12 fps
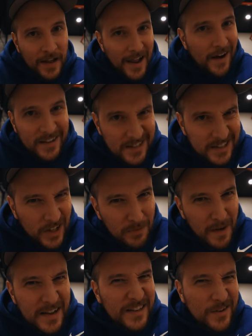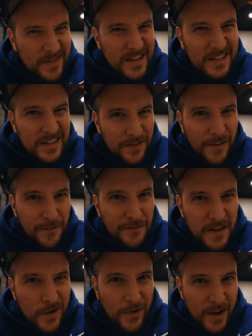Now, I still might do this if I
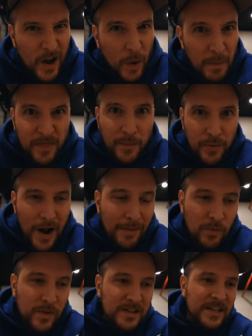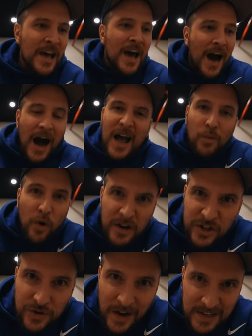figure it out, but the problem was I
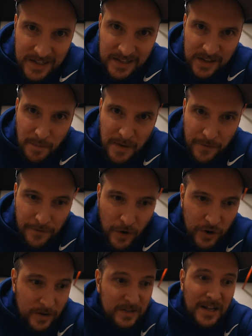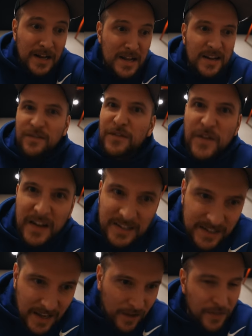wanted you guys to submit photos that needed
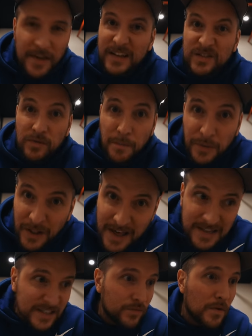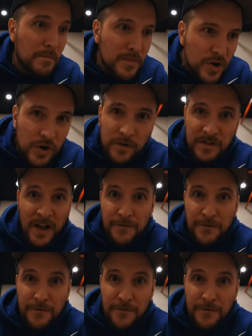fixing, things replaced, removed,